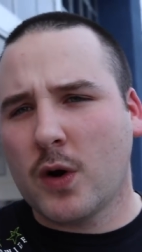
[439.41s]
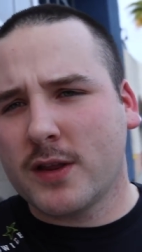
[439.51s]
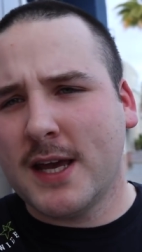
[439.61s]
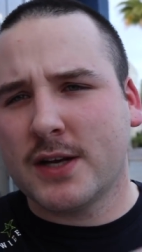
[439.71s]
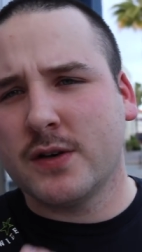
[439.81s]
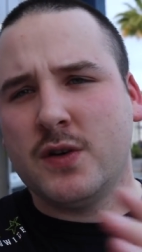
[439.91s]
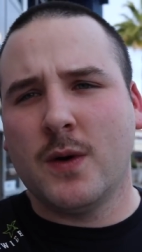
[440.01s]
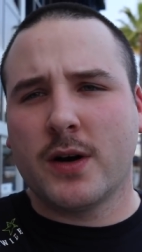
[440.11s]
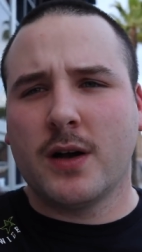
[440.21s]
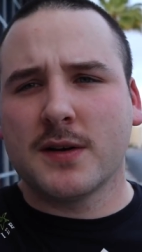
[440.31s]
worth the extra two
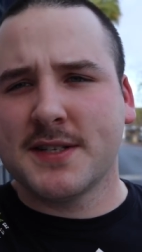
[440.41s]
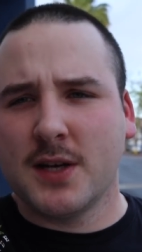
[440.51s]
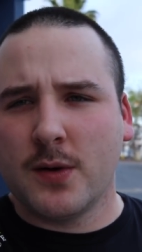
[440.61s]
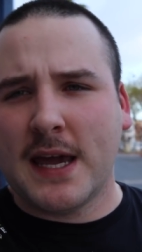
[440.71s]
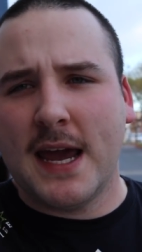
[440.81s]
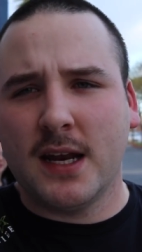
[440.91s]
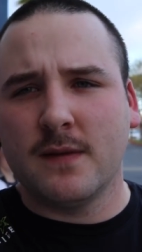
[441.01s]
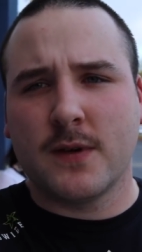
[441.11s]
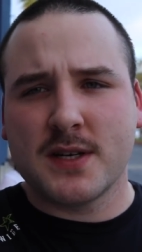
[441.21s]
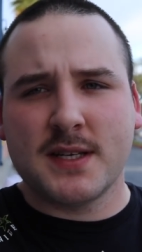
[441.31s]
hundred dollars to go
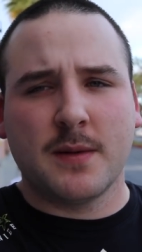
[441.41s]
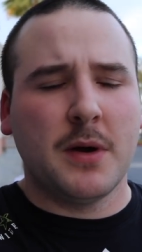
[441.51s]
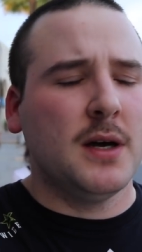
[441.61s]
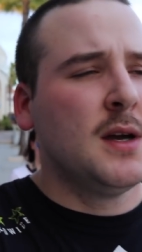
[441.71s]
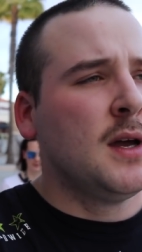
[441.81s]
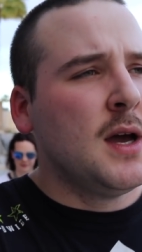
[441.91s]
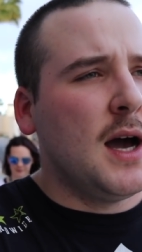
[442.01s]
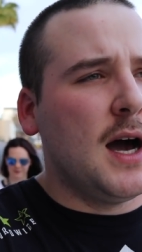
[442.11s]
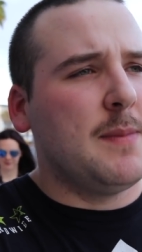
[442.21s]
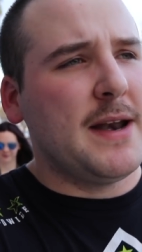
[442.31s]
Canon versus Sigma.
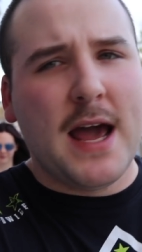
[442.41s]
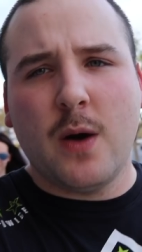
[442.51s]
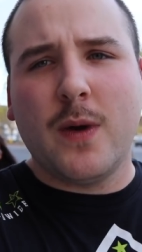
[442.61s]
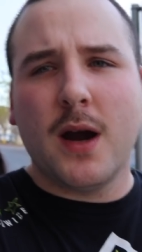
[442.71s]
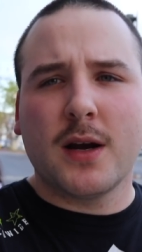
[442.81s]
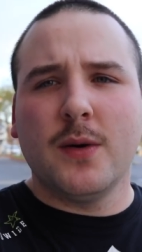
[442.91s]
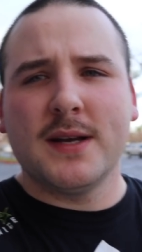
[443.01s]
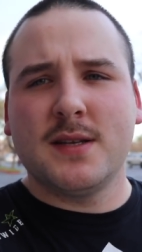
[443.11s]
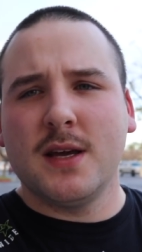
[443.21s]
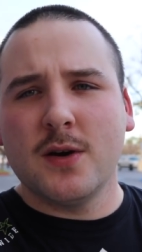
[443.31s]
Uh, but now we are
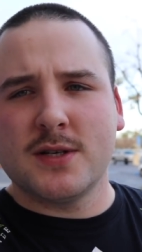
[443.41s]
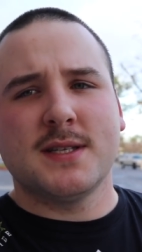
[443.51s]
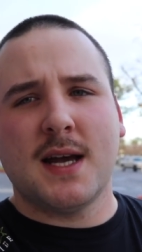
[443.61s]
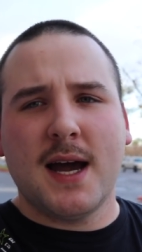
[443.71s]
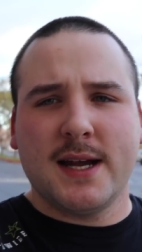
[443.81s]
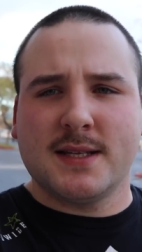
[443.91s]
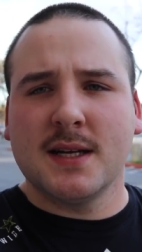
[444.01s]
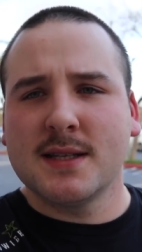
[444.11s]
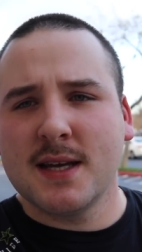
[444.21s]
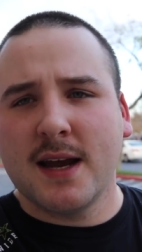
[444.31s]
going to the Oceanside
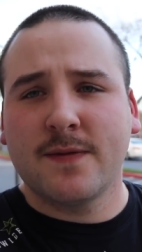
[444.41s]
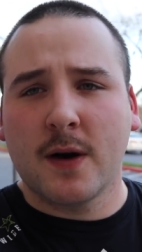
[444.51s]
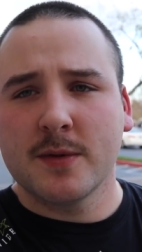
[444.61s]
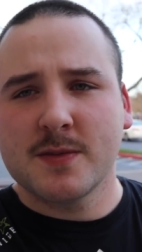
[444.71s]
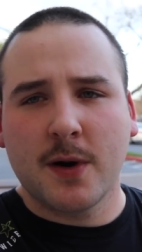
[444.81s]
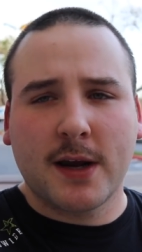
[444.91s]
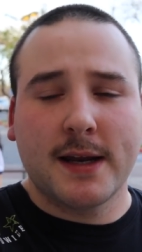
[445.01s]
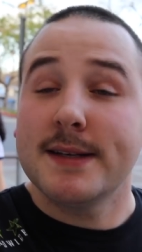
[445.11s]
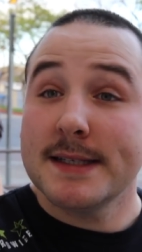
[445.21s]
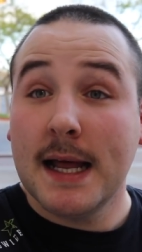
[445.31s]
Sunset Farmers
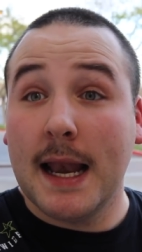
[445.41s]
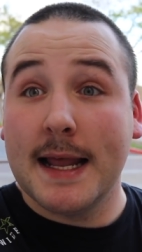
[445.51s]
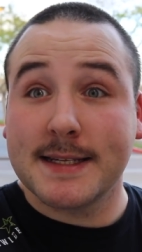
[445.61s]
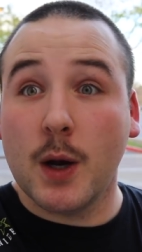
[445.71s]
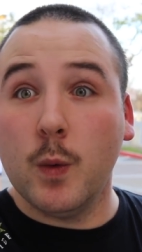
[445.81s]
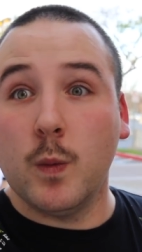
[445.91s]
Market. Let's go.